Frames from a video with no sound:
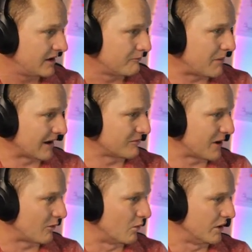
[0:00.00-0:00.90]
Back to
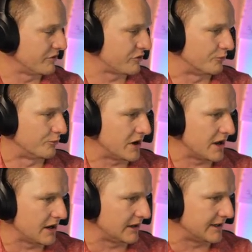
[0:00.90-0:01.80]
back wins
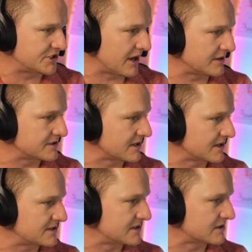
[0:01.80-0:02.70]
really changed their
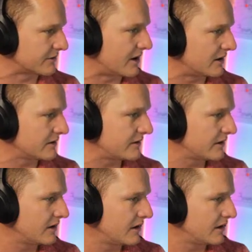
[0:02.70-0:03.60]
season around.
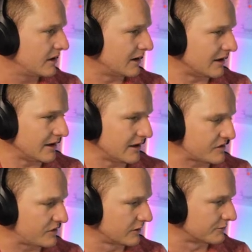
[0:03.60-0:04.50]
Leeds
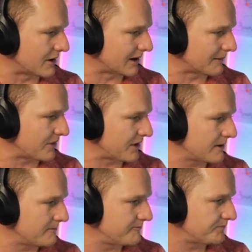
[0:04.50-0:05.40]
is still right up
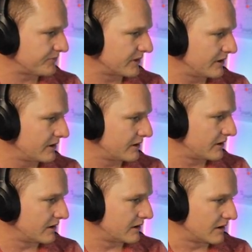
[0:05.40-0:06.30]
there.
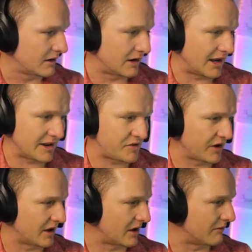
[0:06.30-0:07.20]

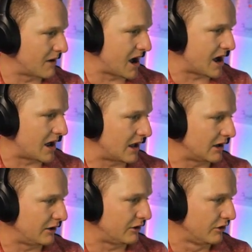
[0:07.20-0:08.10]
Leicester, my
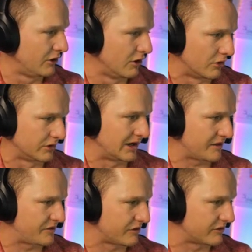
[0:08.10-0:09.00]
lord,
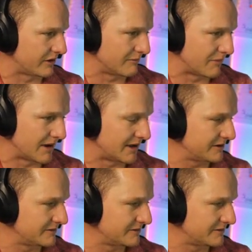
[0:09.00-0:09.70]
Leicester's looking bad.